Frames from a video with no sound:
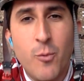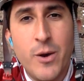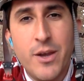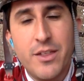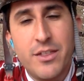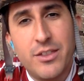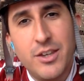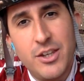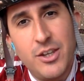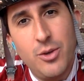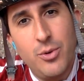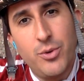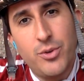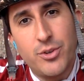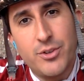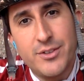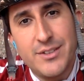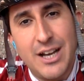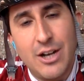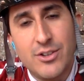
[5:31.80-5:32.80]
with the
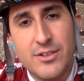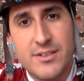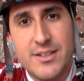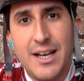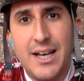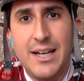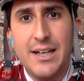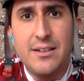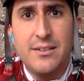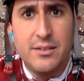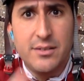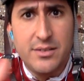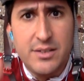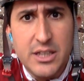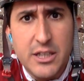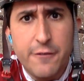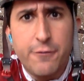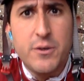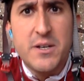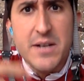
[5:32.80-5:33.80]
users outside to
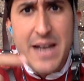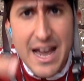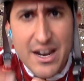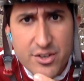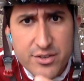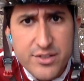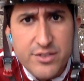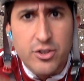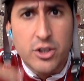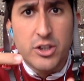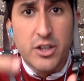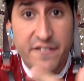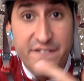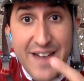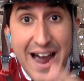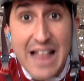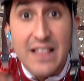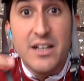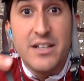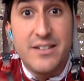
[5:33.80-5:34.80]
see if we can actually start to
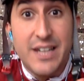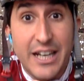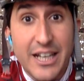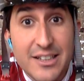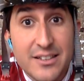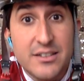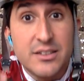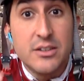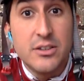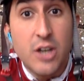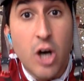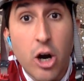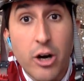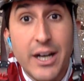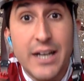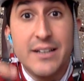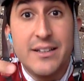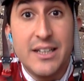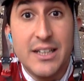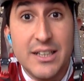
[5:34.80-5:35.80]
validate our
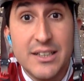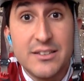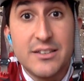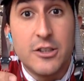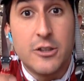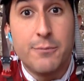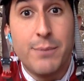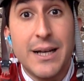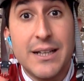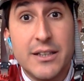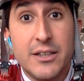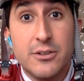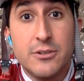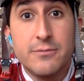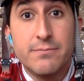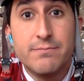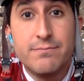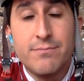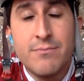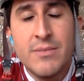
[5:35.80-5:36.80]
ideas little by little,
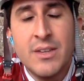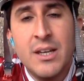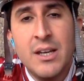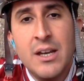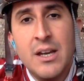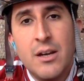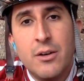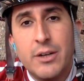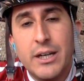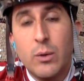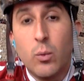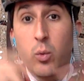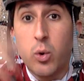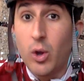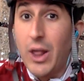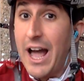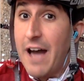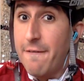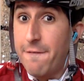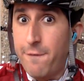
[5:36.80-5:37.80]
right?
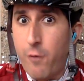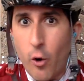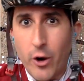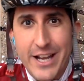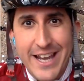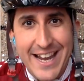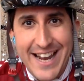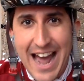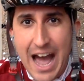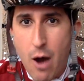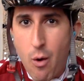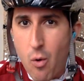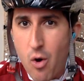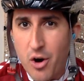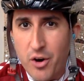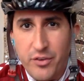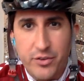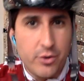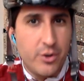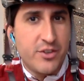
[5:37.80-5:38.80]
We'll have 48
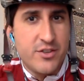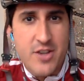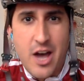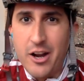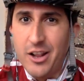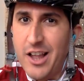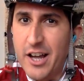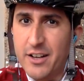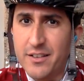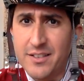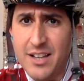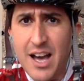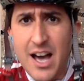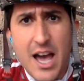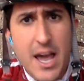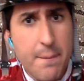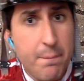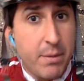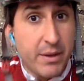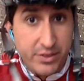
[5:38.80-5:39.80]
hours, so it's not a lot of
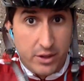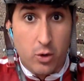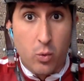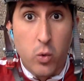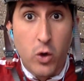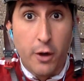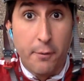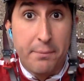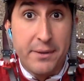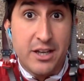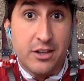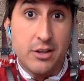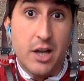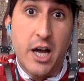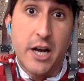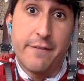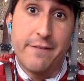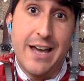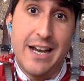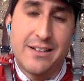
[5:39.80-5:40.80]
time, but there will be a
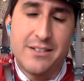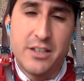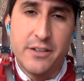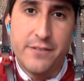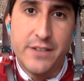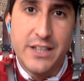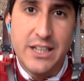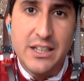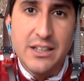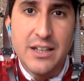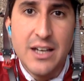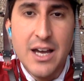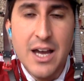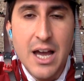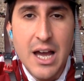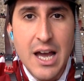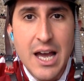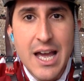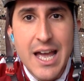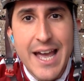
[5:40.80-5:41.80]
lot of activity.
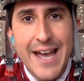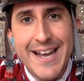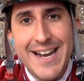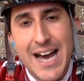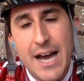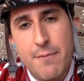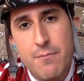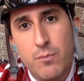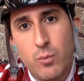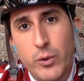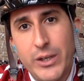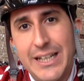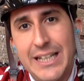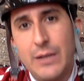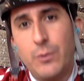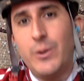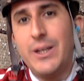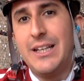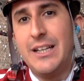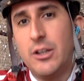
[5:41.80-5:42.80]
And I'm
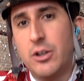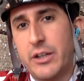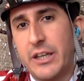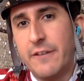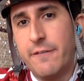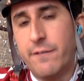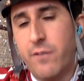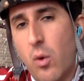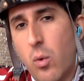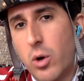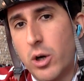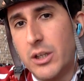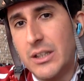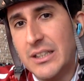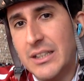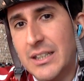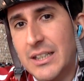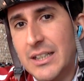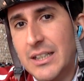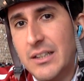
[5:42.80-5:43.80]
really, really looking forward
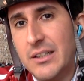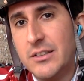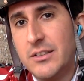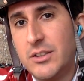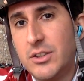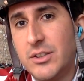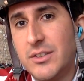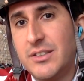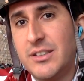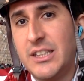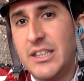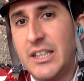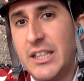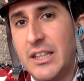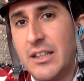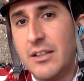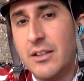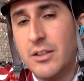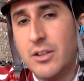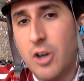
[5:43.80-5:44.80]
to
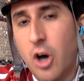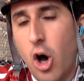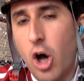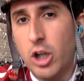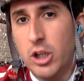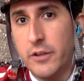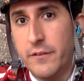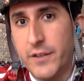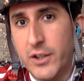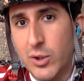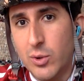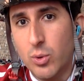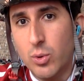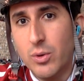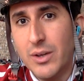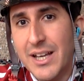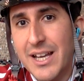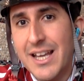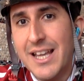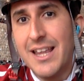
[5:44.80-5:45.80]
seeing all of
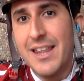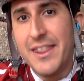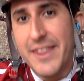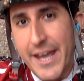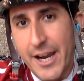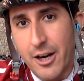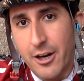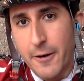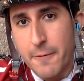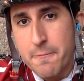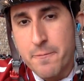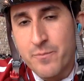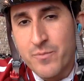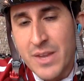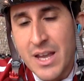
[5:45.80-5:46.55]
you there.